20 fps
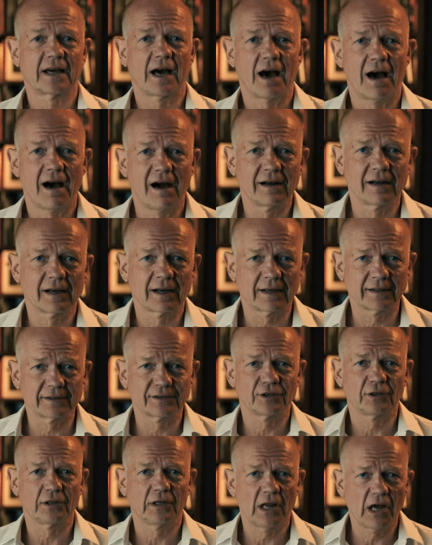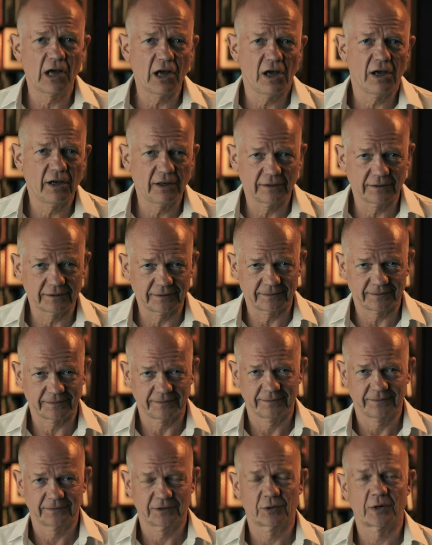a hunger to learn,
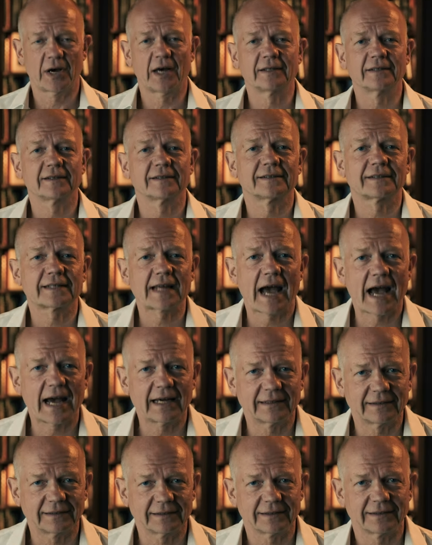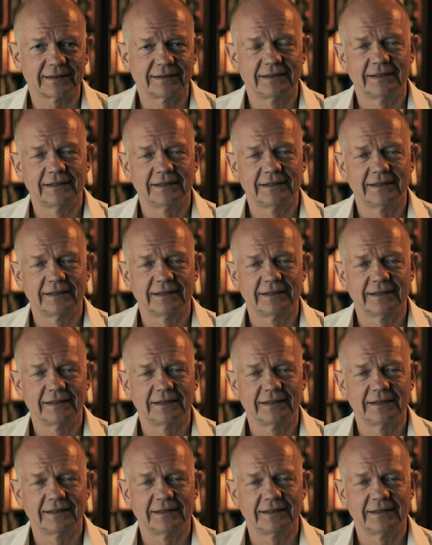to understand.